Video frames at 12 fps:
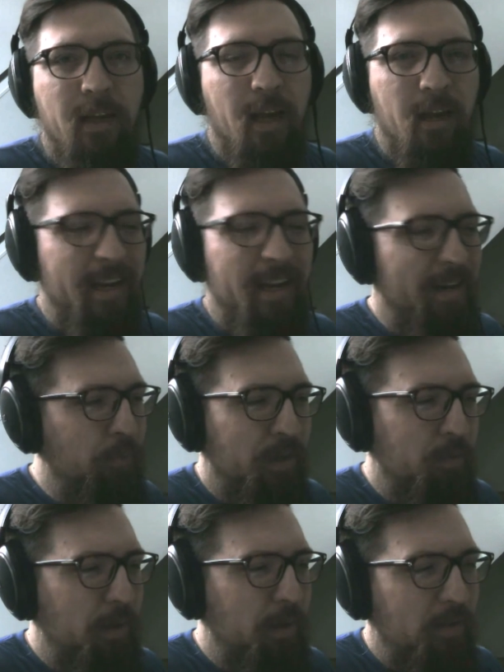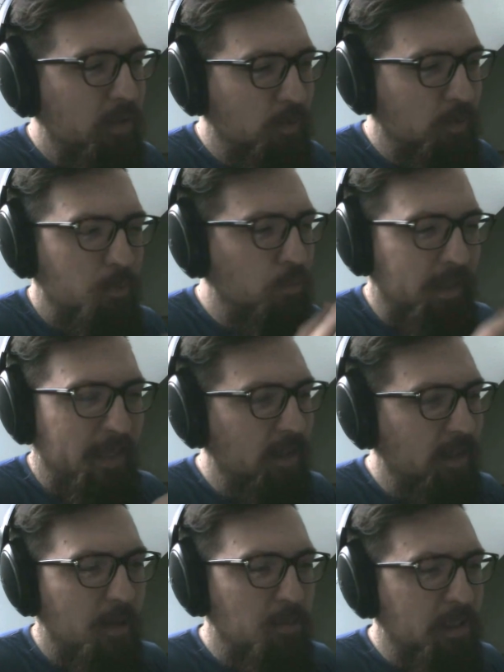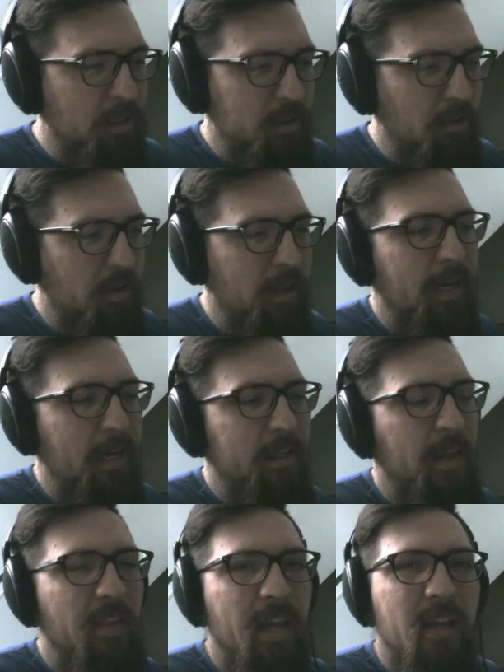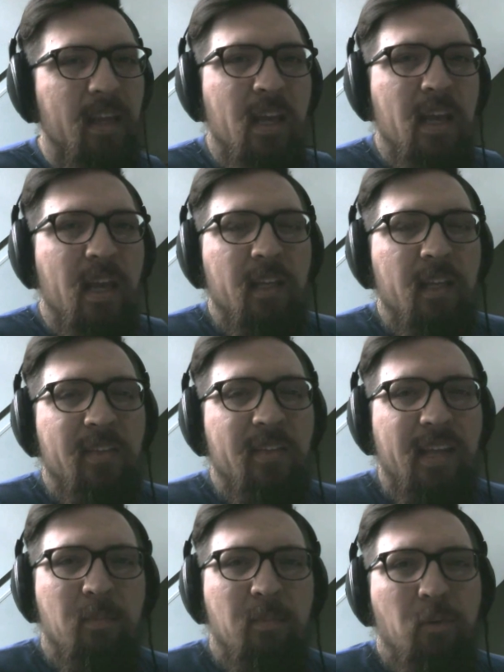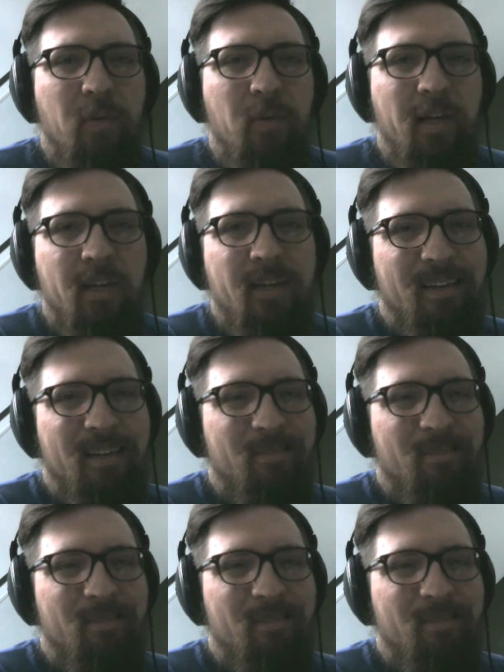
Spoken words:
whatever related objects go to that. And then let's say I'm doing